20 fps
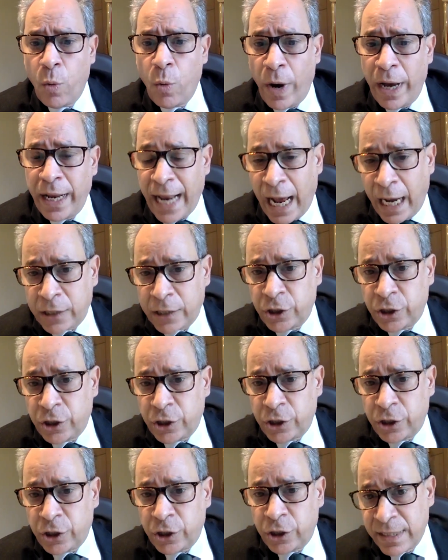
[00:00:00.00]
while actually
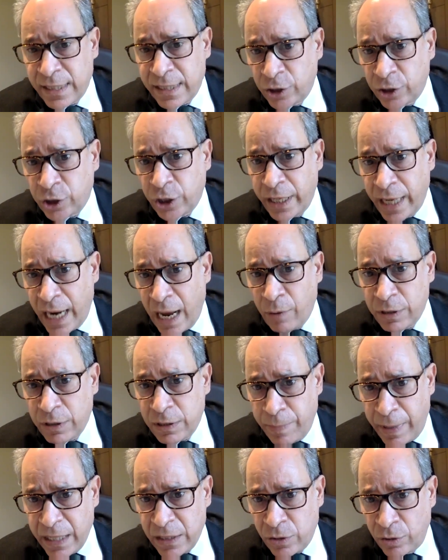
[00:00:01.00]
our decision now is
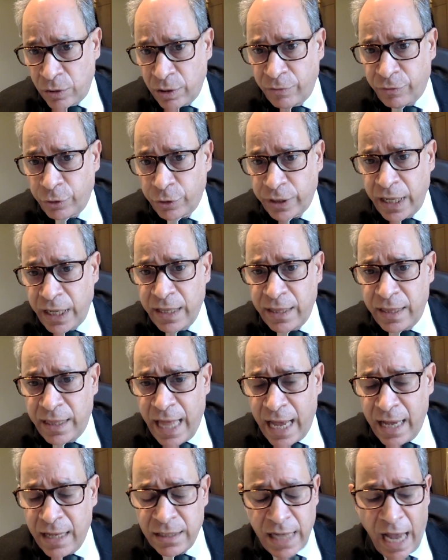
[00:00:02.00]
based on the 14
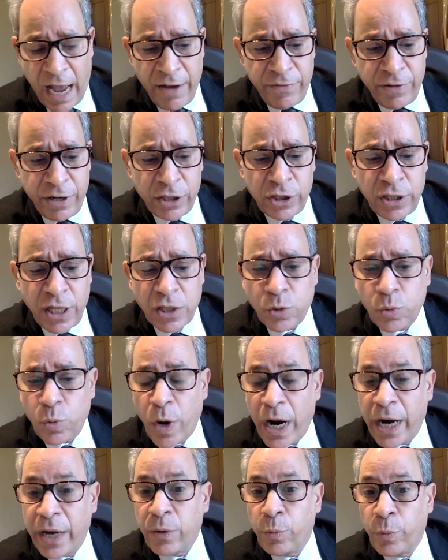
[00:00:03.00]
days average. That's
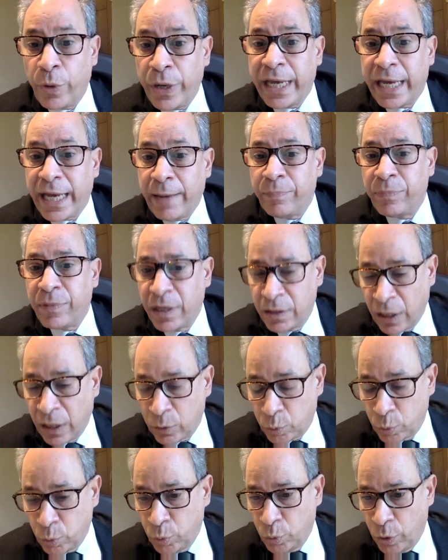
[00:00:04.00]
why we kept the
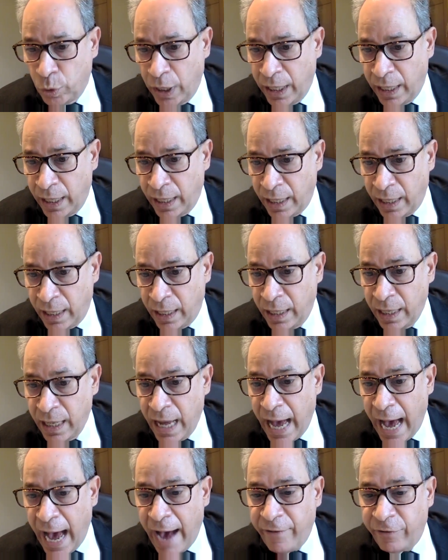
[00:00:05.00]
two
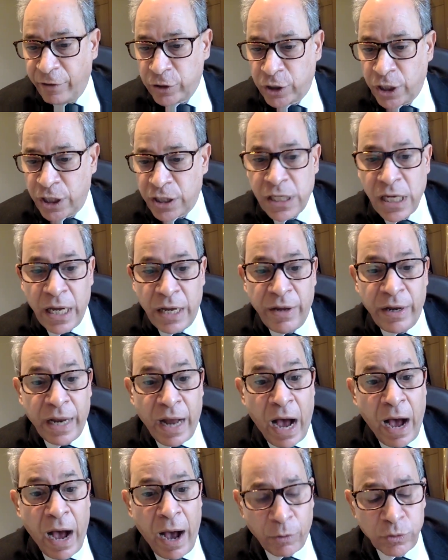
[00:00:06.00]
averages in
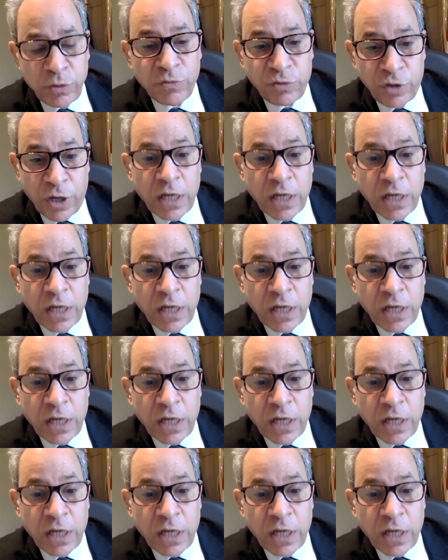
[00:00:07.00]
out of